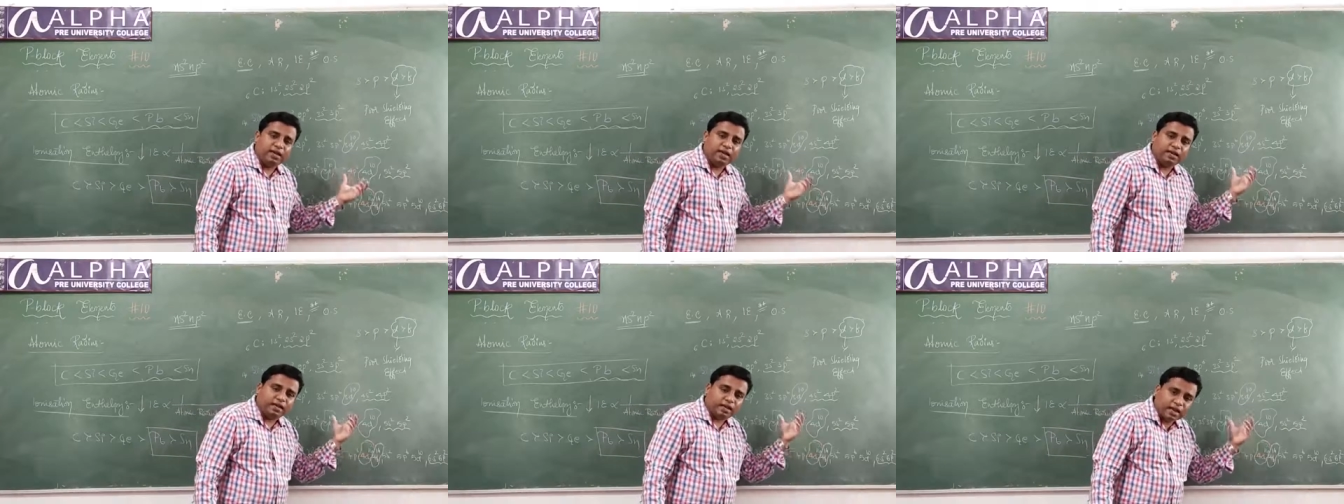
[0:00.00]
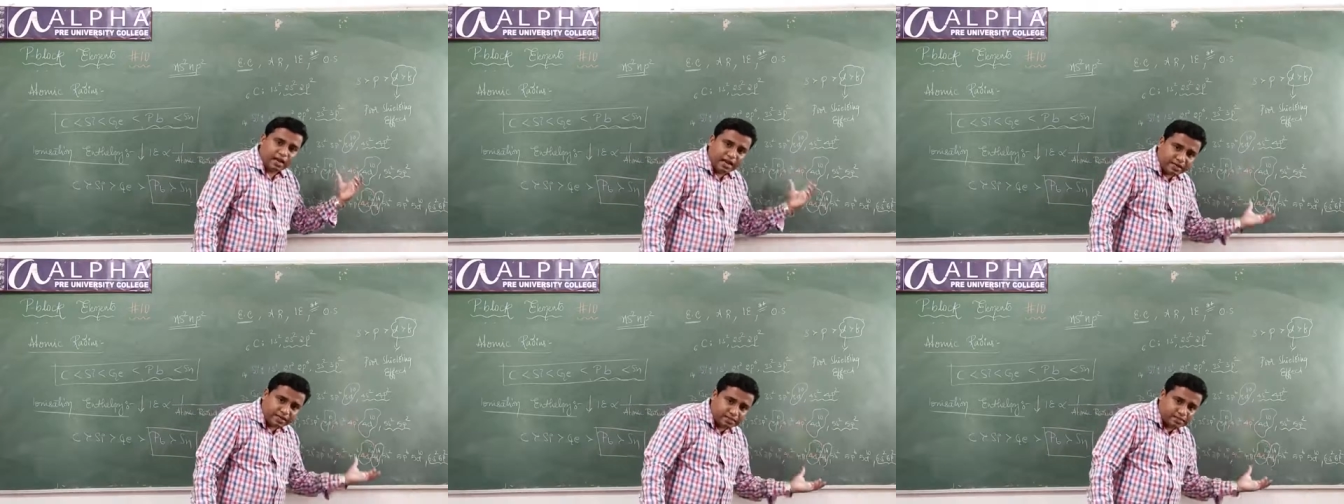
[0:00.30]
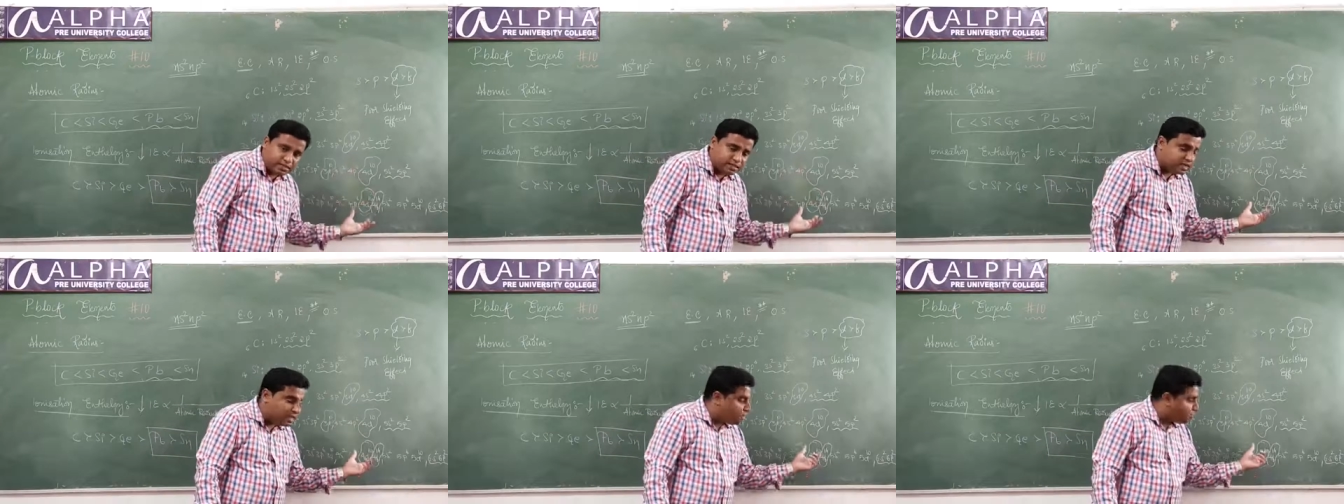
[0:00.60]

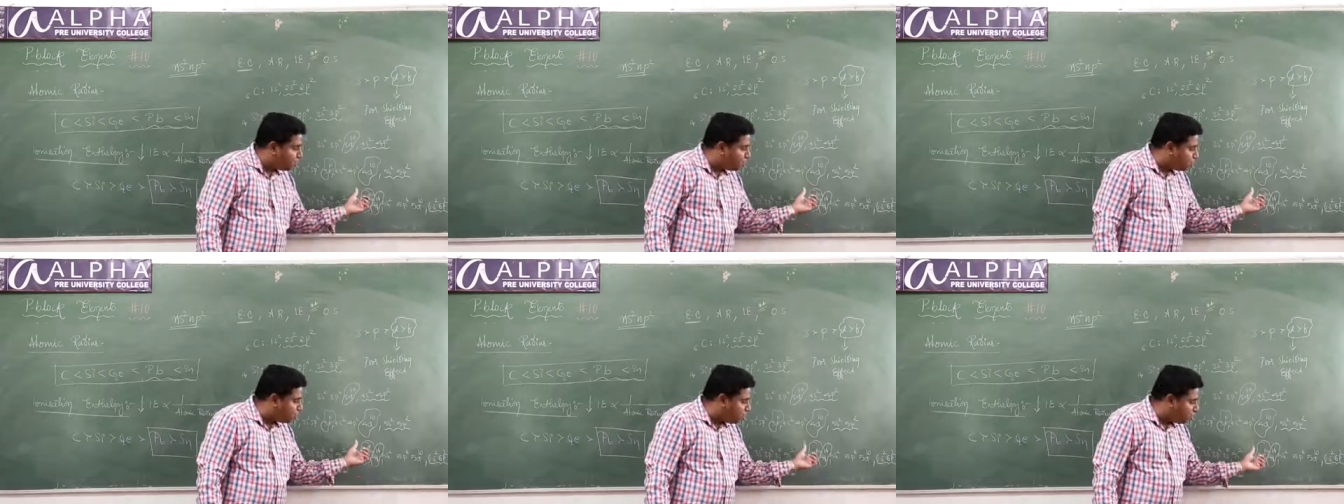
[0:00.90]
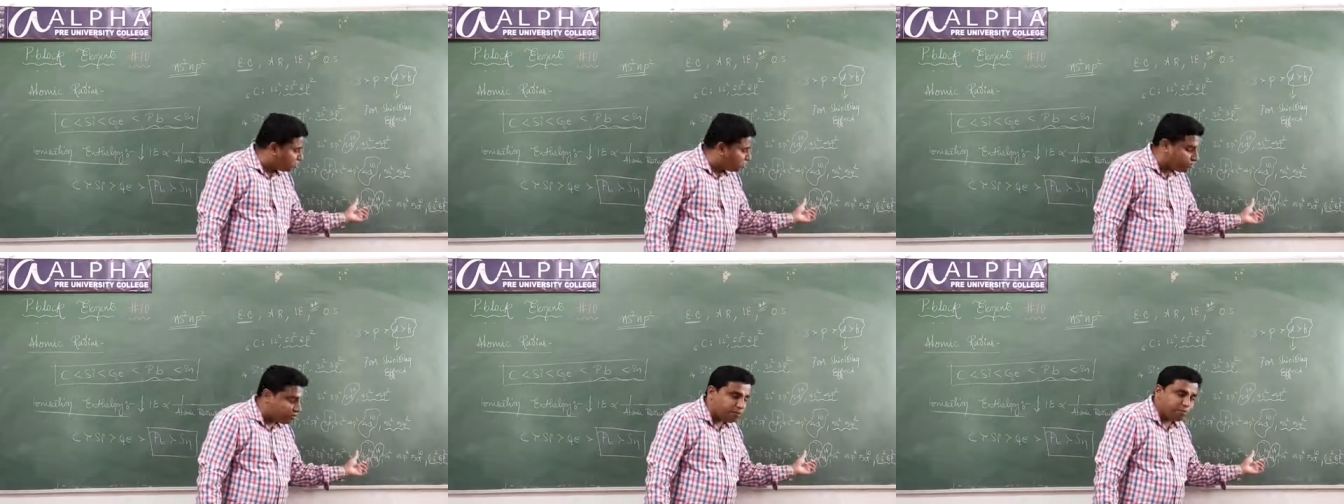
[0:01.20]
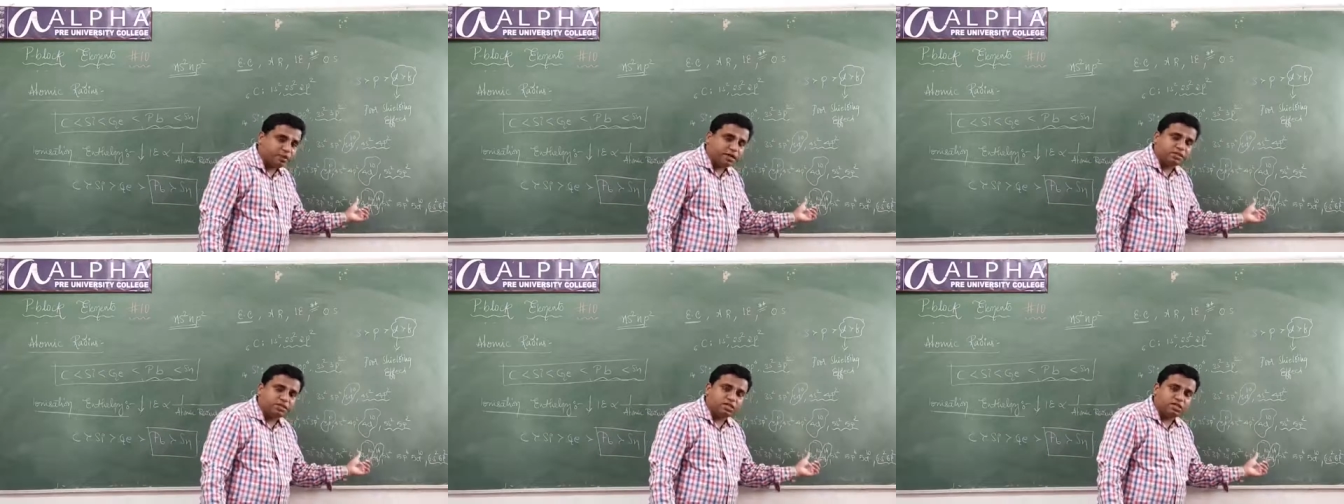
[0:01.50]
less because of the
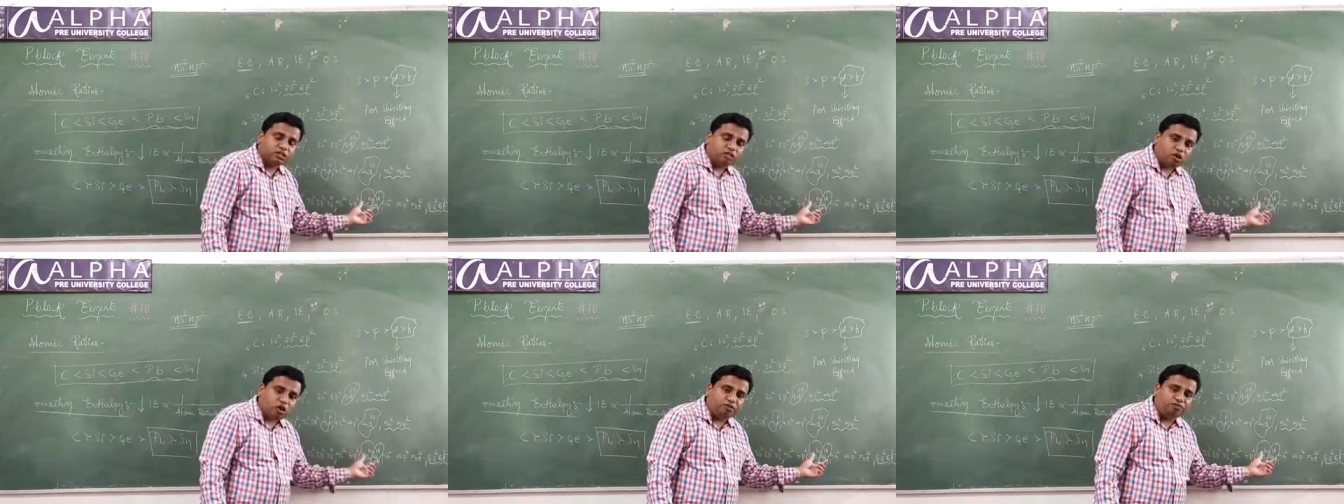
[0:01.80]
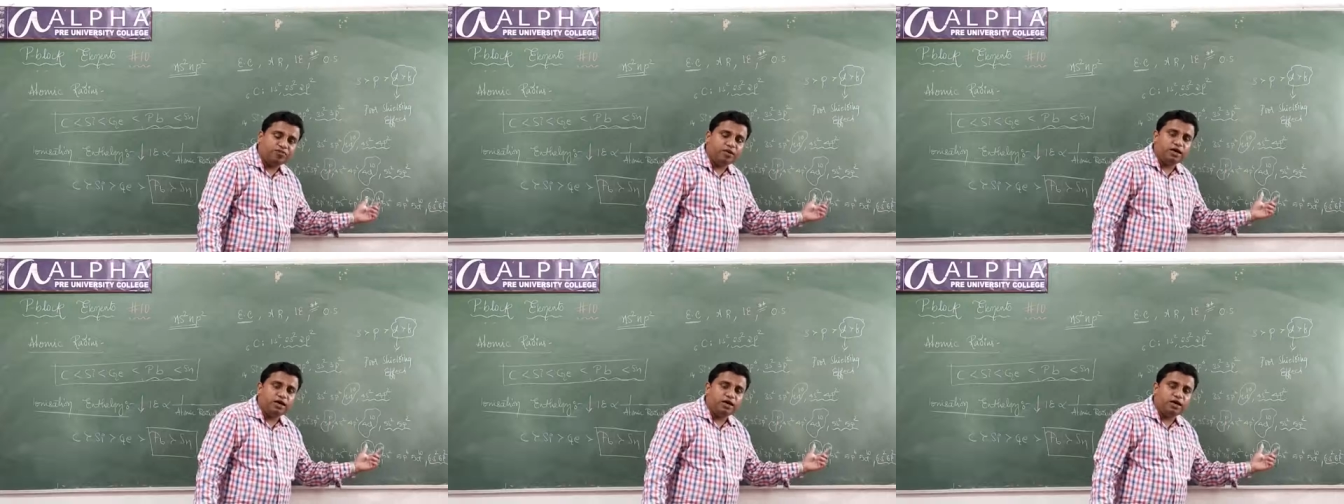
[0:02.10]
presence of